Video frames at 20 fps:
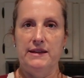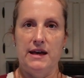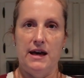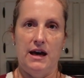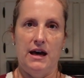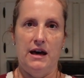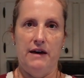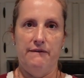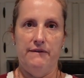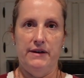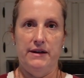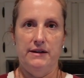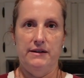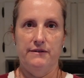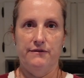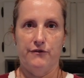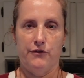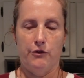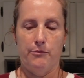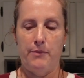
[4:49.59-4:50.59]
the
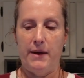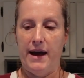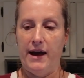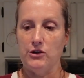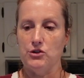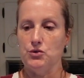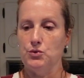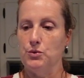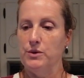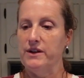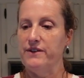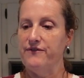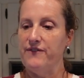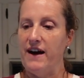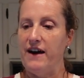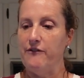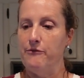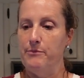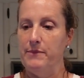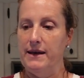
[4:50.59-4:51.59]
oven for about
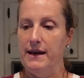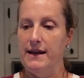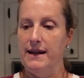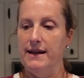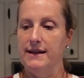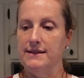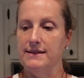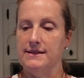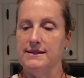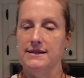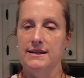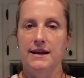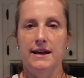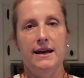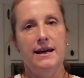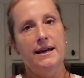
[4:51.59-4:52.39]
25 minutes.